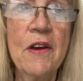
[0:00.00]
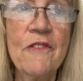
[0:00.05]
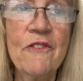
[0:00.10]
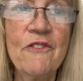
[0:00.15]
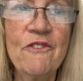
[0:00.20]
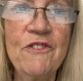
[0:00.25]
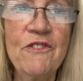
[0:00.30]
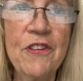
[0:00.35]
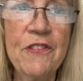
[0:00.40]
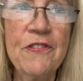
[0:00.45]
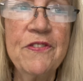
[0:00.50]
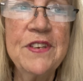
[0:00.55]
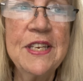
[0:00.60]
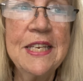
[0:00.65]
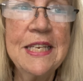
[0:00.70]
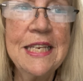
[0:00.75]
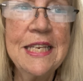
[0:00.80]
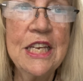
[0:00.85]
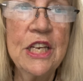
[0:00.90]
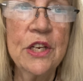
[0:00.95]
50
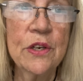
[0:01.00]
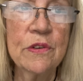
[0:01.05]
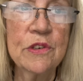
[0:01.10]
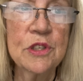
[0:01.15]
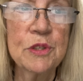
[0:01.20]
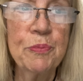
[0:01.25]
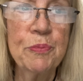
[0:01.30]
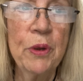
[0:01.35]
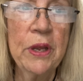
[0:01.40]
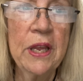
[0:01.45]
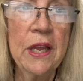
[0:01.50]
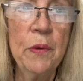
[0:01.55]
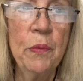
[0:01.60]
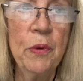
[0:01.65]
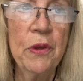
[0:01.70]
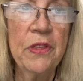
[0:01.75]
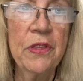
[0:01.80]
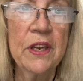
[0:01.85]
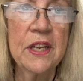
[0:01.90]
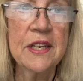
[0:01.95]
years, bringing
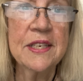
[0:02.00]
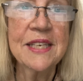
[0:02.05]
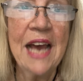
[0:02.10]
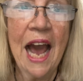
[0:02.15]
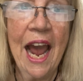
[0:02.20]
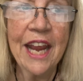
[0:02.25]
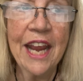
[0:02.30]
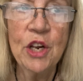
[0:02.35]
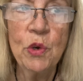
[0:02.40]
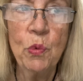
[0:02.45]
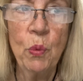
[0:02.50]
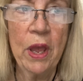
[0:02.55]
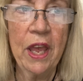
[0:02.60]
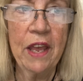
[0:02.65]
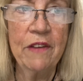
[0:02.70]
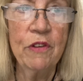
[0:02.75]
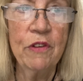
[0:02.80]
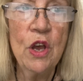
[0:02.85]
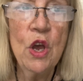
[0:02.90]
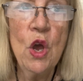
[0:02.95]
with it a tidal
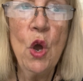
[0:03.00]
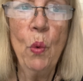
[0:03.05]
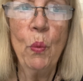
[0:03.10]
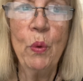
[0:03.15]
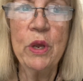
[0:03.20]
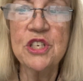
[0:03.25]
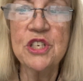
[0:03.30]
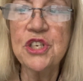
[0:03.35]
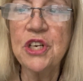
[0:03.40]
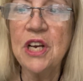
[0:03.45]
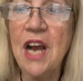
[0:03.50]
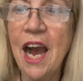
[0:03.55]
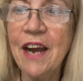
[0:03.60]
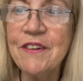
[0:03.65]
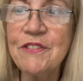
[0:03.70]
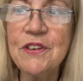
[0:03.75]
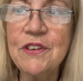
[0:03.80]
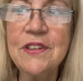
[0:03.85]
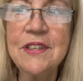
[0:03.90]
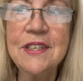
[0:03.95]
wave which
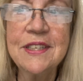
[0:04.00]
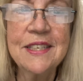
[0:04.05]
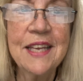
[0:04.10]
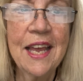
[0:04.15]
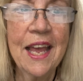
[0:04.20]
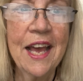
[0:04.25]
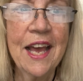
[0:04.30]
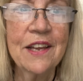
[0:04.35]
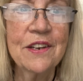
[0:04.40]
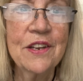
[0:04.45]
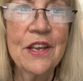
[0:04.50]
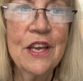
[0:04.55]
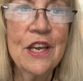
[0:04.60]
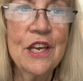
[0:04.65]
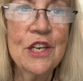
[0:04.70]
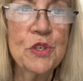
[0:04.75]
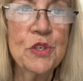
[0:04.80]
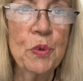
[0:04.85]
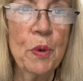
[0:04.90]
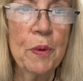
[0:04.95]
covered the town
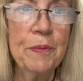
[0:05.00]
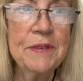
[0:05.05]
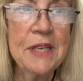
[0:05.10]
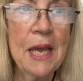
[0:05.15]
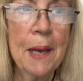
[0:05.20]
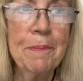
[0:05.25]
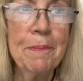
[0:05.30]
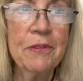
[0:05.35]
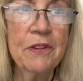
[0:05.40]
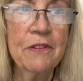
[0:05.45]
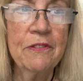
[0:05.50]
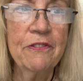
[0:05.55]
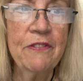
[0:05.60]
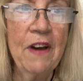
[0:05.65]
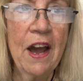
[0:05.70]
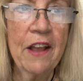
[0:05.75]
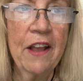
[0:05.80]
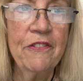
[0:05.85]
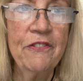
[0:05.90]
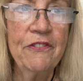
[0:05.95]
to a depth of
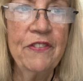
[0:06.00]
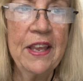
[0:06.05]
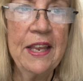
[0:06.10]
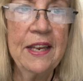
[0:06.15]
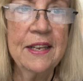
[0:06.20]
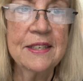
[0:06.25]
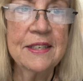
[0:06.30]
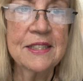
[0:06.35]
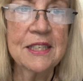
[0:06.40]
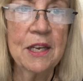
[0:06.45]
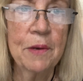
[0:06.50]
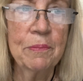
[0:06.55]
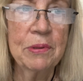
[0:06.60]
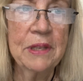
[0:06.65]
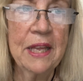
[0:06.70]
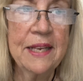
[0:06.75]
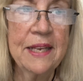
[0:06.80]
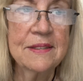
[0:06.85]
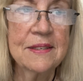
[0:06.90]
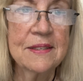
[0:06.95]
5 feet in some
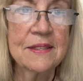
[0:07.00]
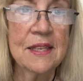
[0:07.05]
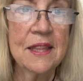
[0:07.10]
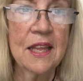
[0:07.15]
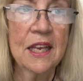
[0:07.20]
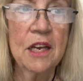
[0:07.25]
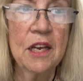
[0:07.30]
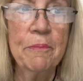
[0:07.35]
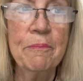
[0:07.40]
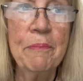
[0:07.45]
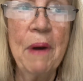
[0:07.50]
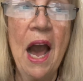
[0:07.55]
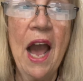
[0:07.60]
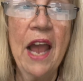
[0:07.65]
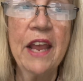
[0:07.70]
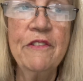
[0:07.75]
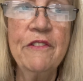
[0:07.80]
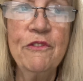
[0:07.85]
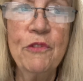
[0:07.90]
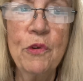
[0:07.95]
places, and the
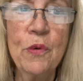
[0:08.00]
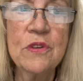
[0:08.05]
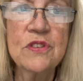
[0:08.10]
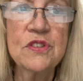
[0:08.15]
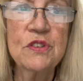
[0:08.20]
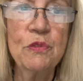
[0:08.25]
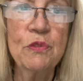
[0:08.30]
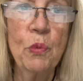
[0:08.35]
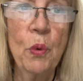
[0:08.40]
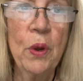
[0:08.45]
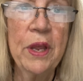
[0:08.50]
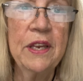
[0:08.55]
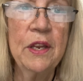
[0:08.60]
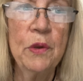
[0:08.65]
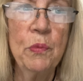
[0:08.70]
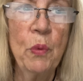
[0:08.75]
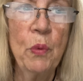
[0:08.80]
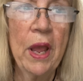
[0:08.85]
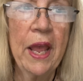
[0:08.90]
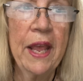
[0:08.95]
combined force of wind
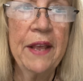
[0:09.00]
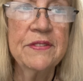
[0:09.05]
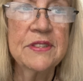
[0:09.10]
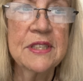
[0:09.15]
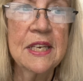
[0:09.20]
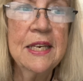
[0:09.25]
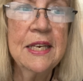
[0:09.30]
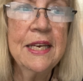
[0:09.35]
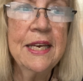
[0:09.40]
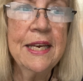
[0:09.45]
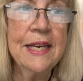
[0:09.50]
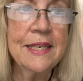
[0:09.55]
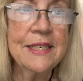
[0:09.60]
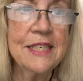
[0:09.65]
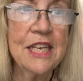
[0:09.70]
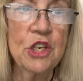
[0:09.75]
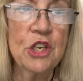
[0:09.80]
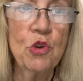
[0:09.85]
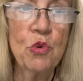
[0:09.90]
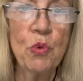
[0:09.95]
and waves
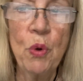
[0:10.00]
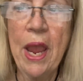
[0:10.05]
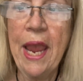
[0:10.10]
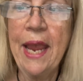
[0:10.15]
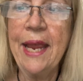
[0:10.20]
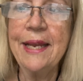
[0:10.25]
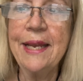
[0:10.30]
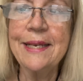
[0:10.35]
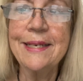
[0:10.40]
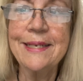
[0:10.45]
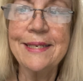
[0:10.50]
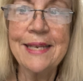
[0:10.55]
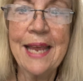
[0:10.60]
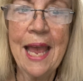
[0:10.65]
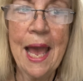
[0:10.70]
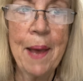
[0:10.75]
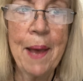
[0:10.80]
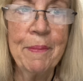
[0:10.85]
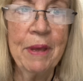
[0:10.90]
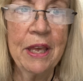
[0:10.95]
did great
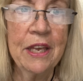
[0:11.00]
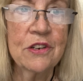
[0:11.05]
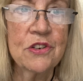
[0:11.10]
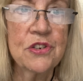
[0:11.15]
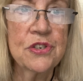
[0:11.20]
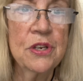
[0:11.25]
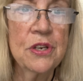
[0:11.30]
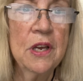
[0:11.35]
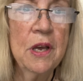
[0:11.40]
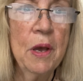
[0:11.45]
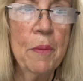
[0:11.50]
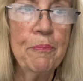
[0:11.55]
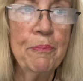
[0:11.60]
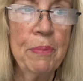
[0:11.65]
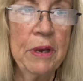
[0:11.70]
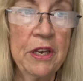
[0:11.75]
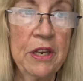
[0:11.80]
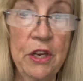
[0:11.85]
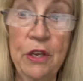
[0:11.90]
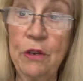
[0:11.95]
damage.
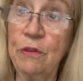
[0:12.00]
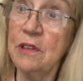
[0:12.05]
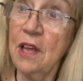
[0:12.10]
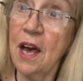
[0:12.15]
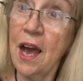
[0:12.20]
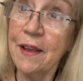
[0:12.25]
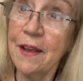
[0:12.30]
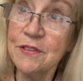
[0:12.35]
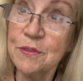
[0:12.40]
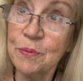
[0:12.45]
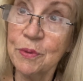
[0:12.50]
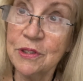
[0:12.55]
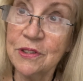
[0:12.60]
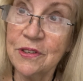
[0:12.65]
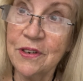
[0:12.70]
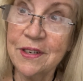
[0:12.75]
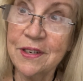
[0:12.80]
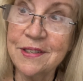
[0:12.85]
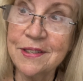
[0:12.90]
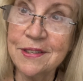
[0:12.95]
But no lives were
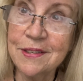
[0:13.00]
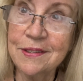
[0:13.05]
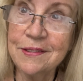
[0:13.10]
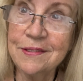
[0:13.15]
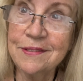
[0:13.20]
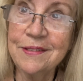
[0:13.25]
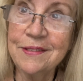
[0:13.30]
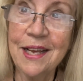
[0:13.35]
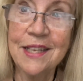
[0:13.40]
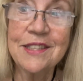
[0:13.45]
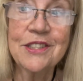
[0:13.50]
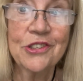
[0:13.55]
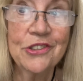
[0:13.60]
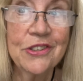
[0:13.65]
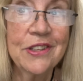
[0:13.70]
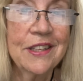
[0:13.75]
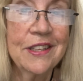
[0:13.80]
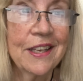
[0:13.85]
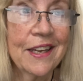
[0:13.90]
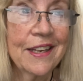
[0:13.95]
lost. That's a
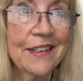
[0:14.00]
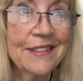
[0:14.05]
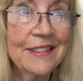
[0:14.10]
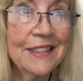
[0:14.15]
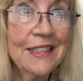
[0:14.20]
good thing.